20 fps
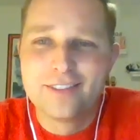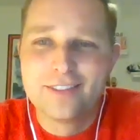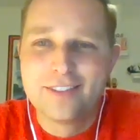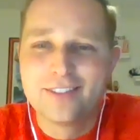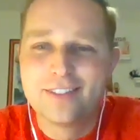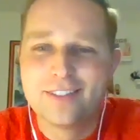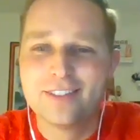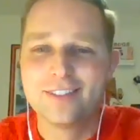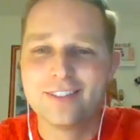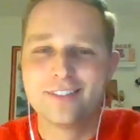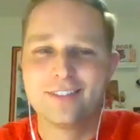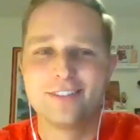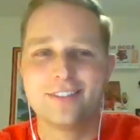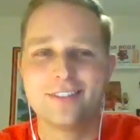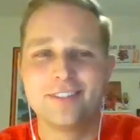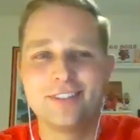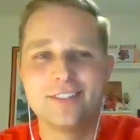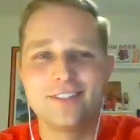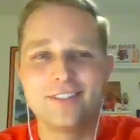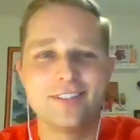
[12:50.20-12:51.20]

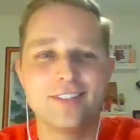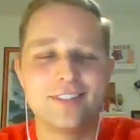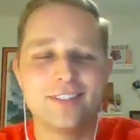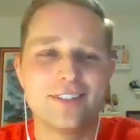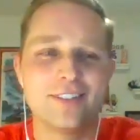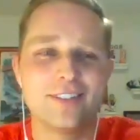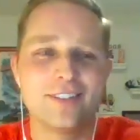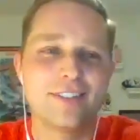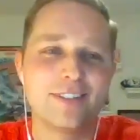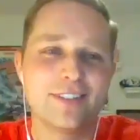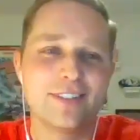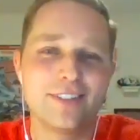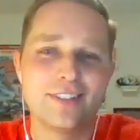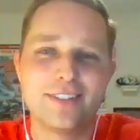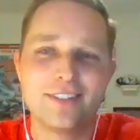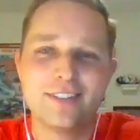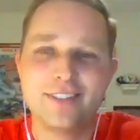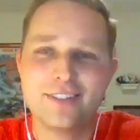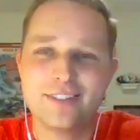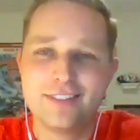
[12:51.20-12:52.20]

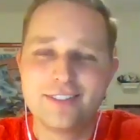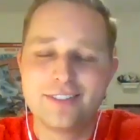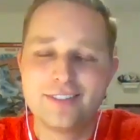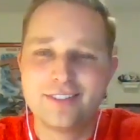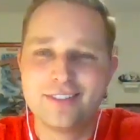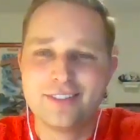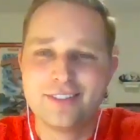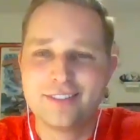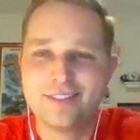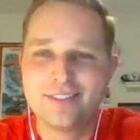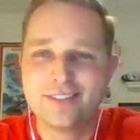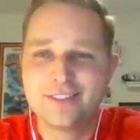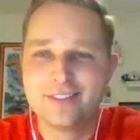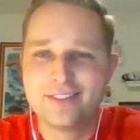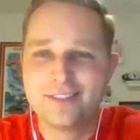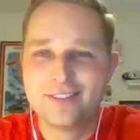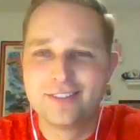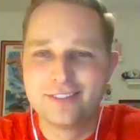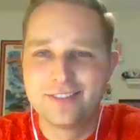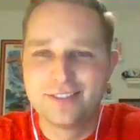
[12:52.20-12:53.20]

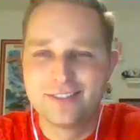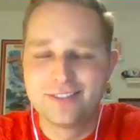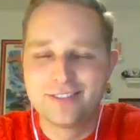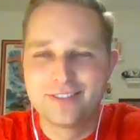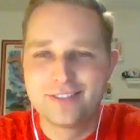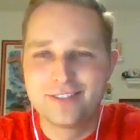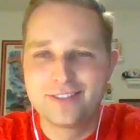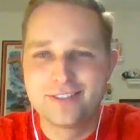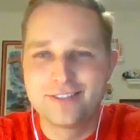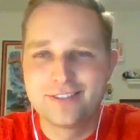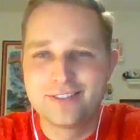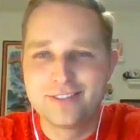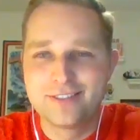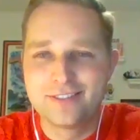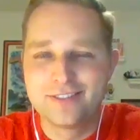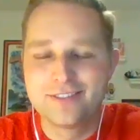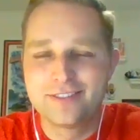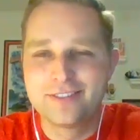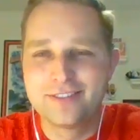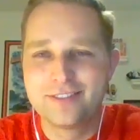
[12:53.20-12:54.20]

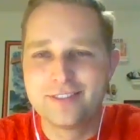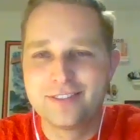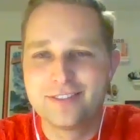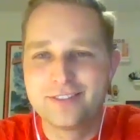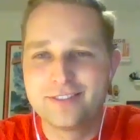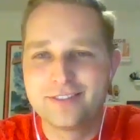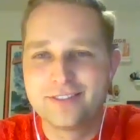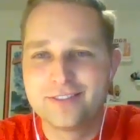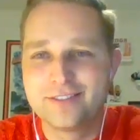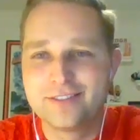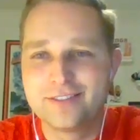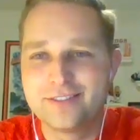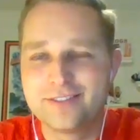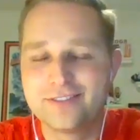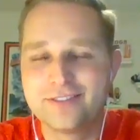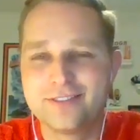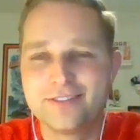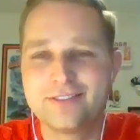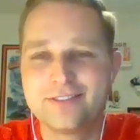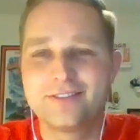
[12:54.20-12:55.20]

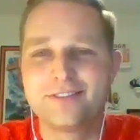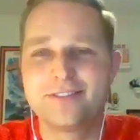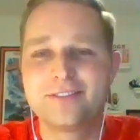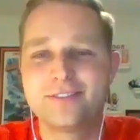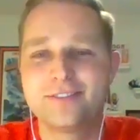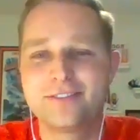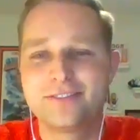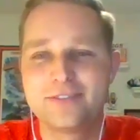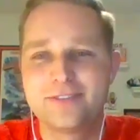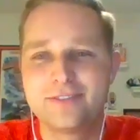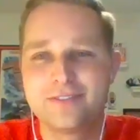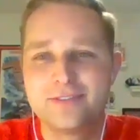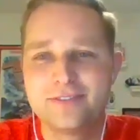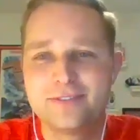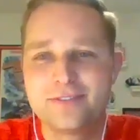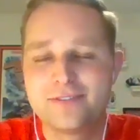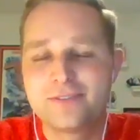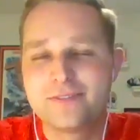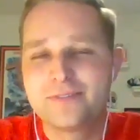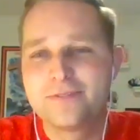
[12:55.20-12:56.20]

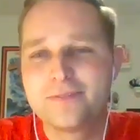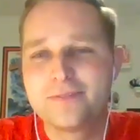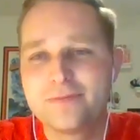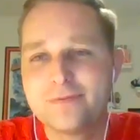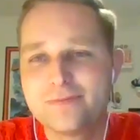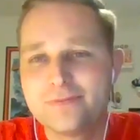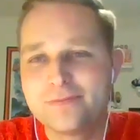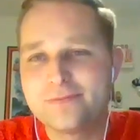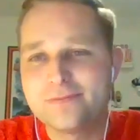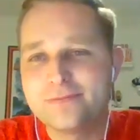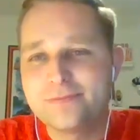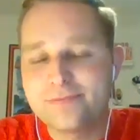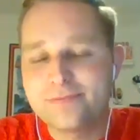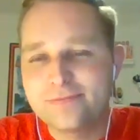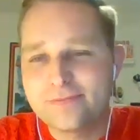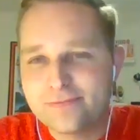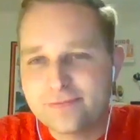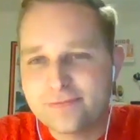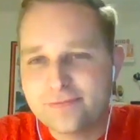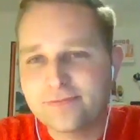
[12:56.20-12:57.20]

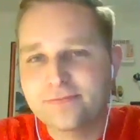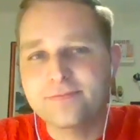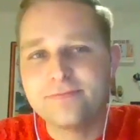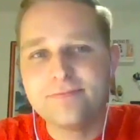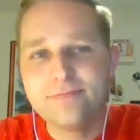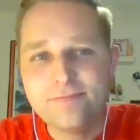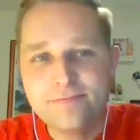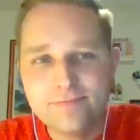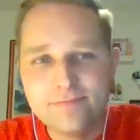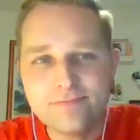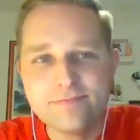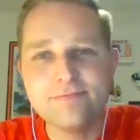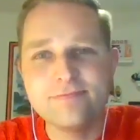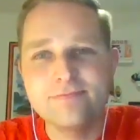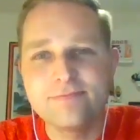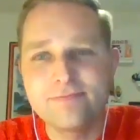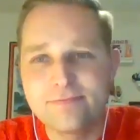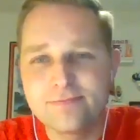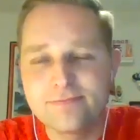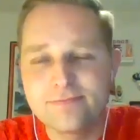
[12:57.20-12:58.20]
[no speech]